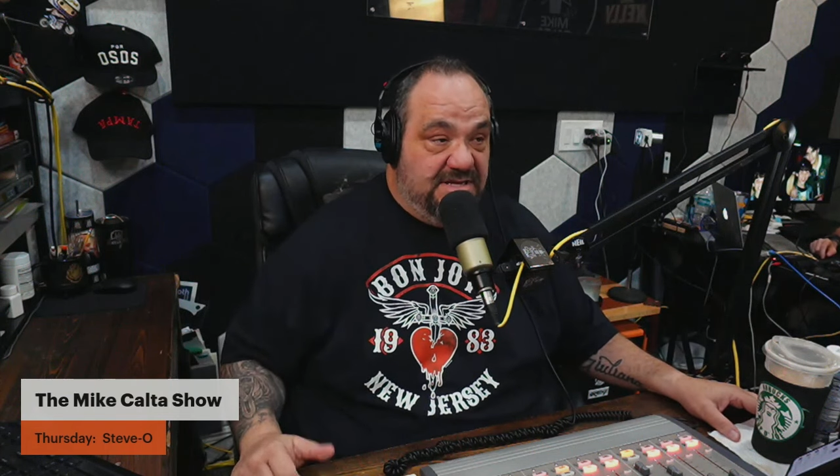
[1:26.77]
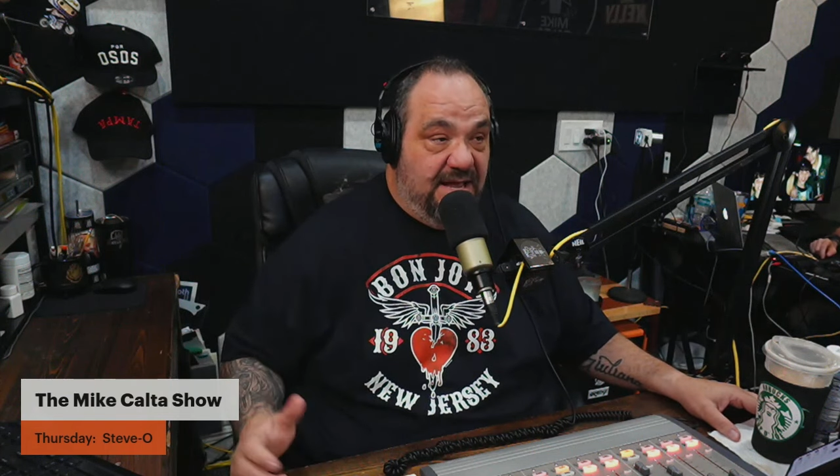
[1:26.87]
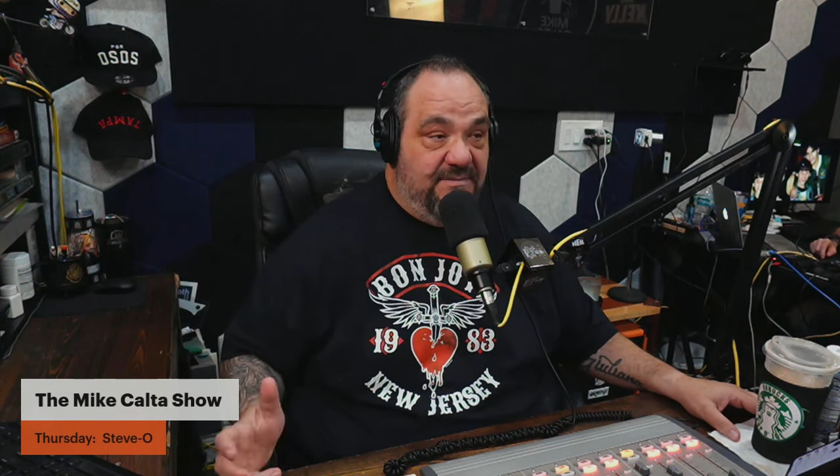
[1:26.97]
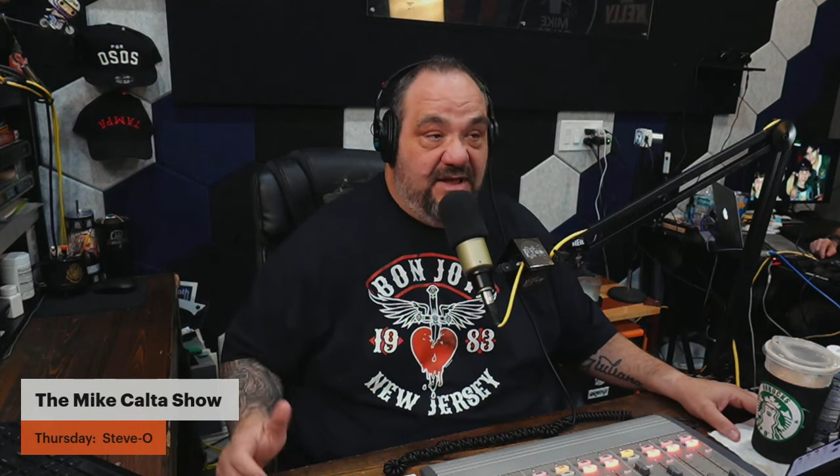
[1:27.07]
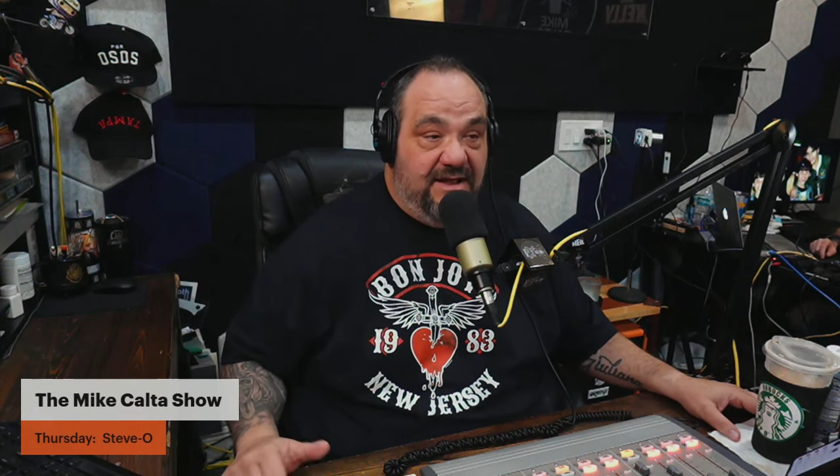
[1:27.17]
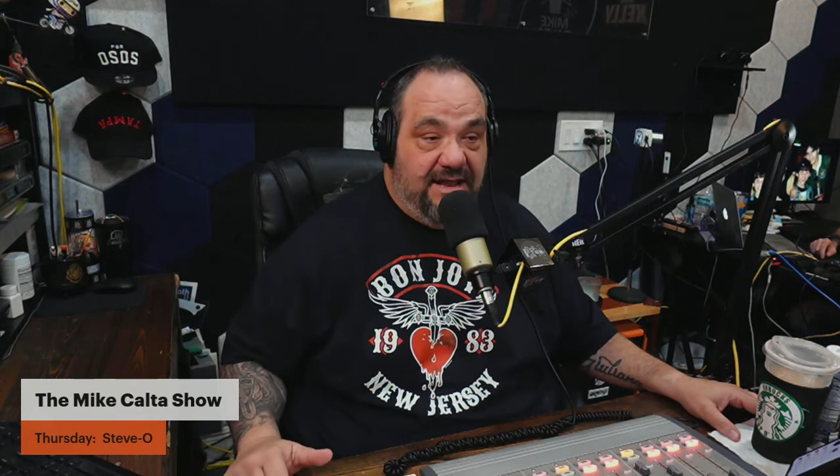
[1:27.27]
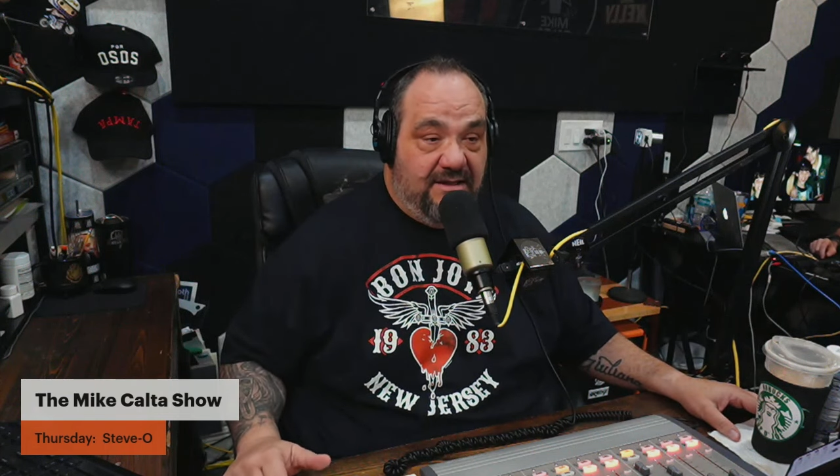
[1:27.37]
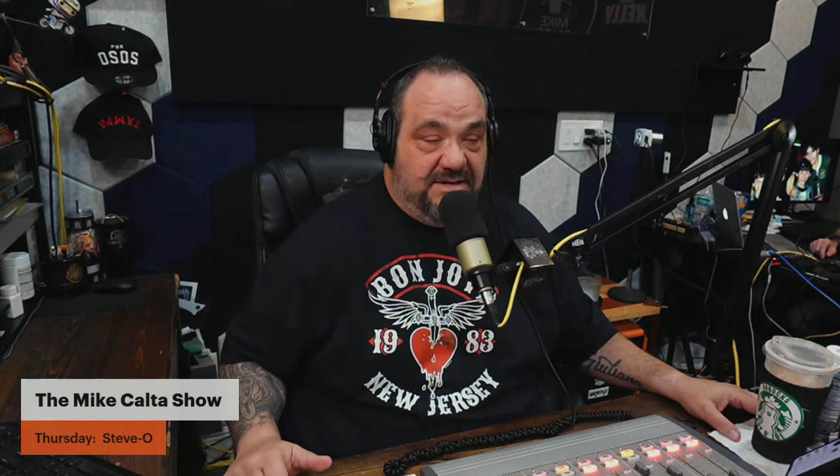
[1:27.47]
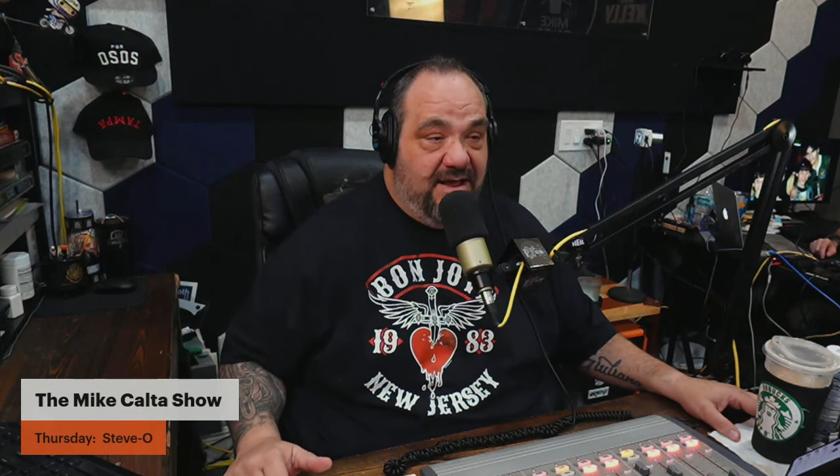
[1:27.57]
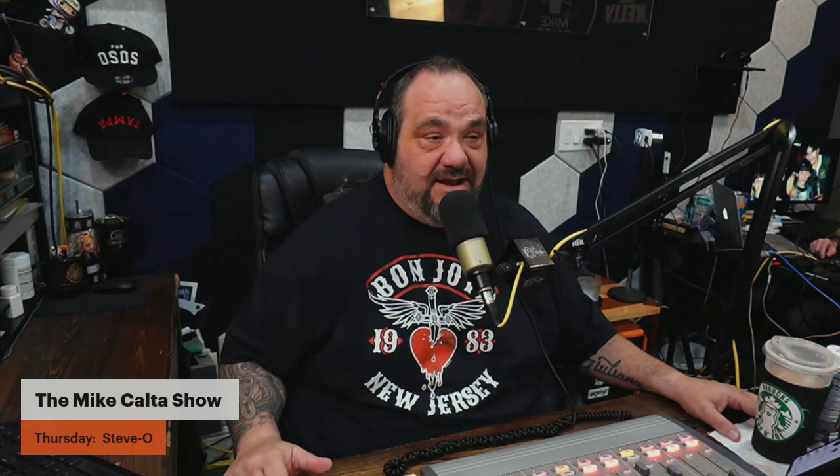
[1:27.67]
I'm done
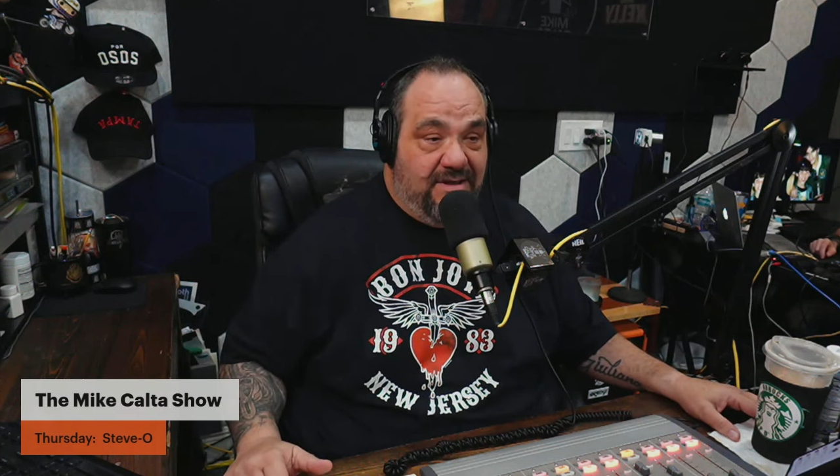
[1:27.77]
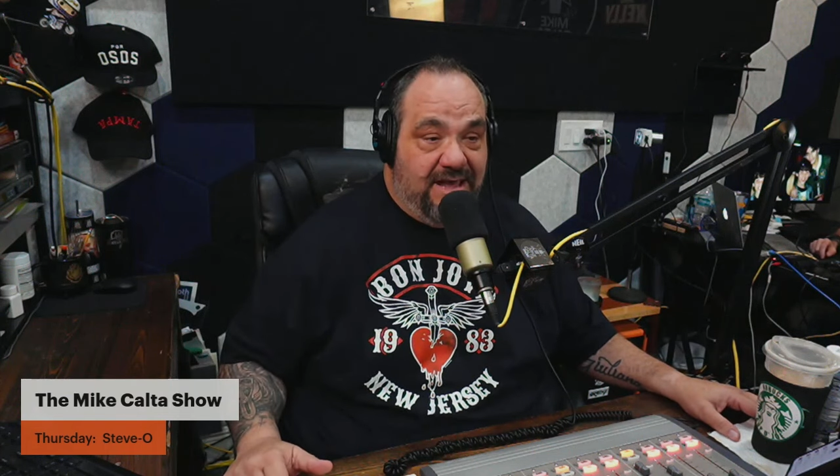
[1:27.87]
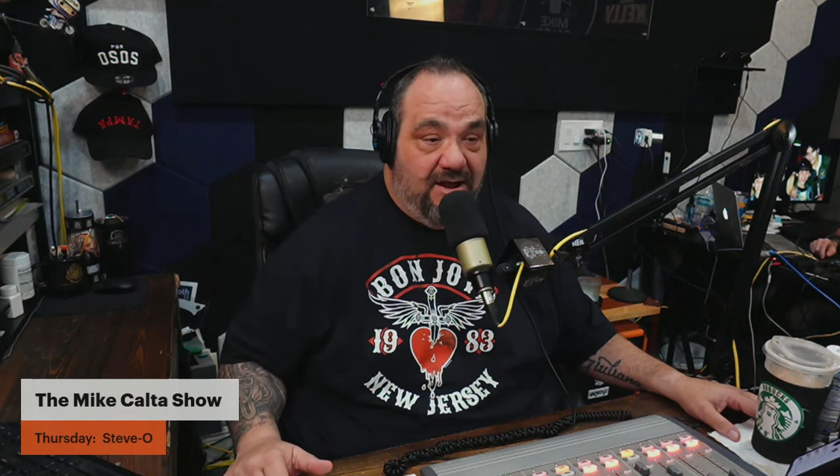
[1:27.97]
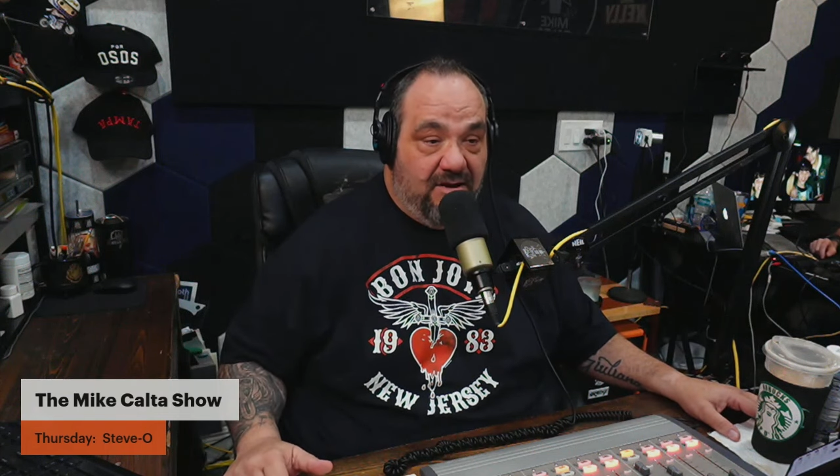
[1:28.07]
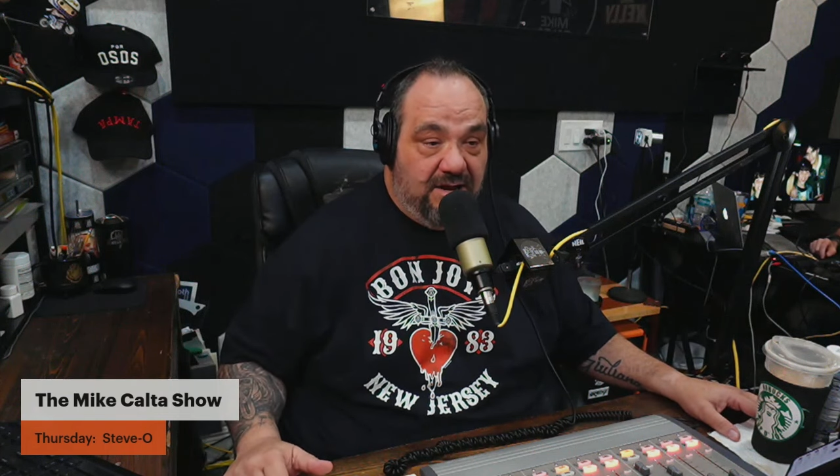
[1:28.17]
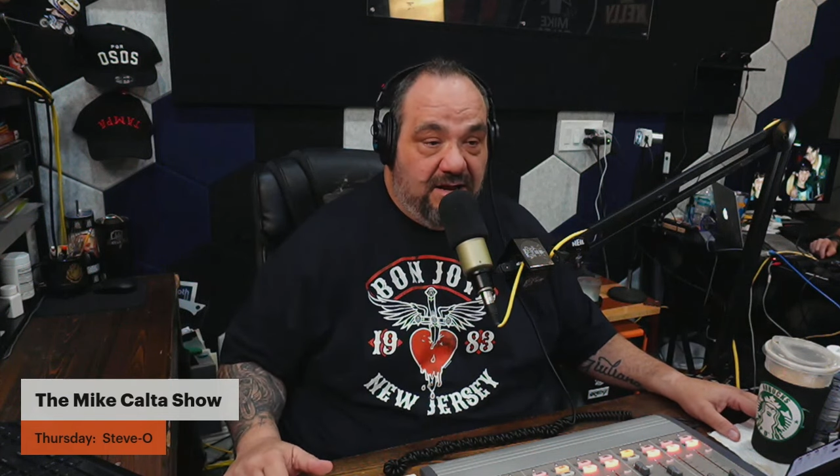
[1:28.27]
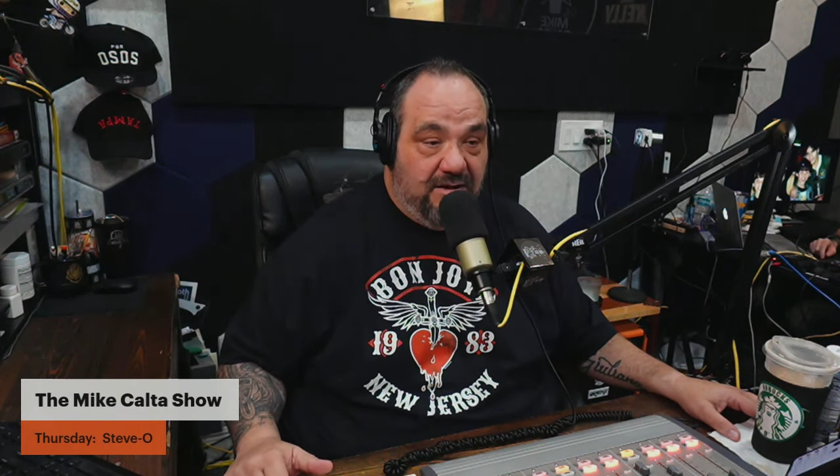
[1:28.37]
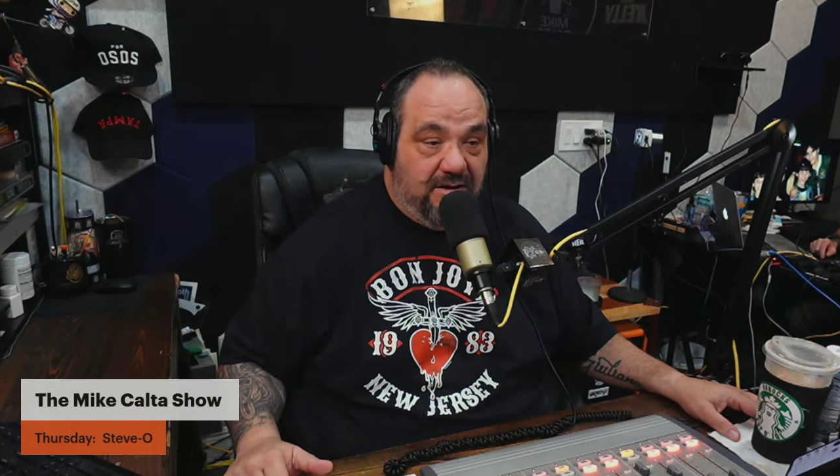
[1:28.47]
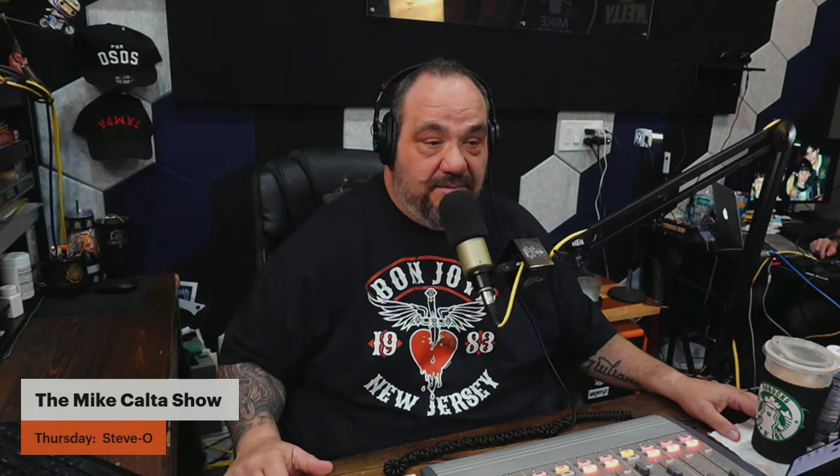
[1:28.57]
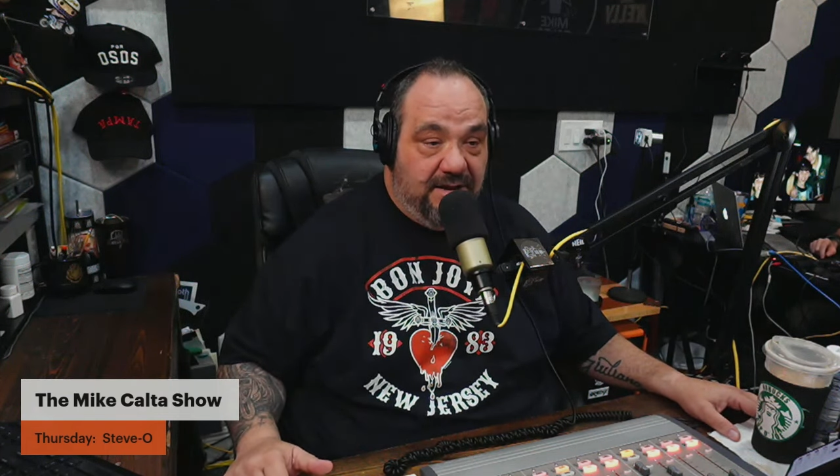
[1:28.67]
now, so I don't care. You know
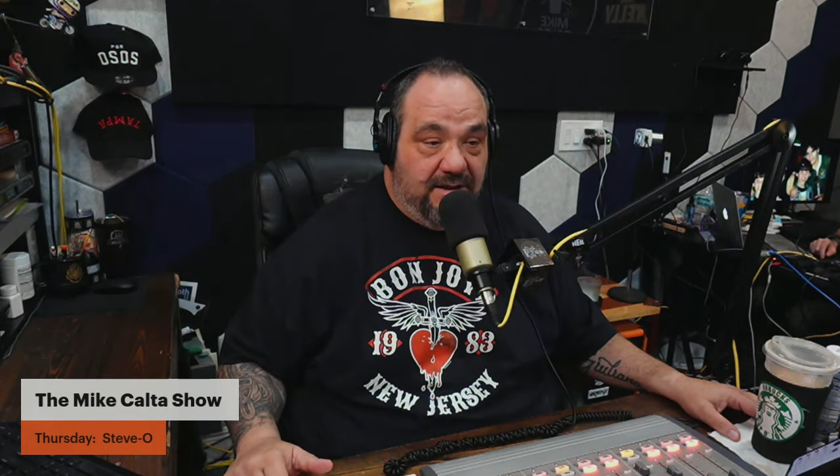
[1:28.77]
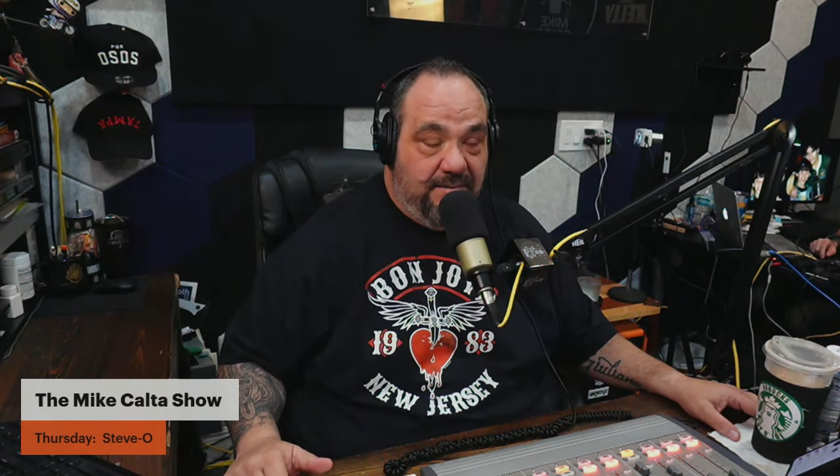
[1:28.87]
what I mean?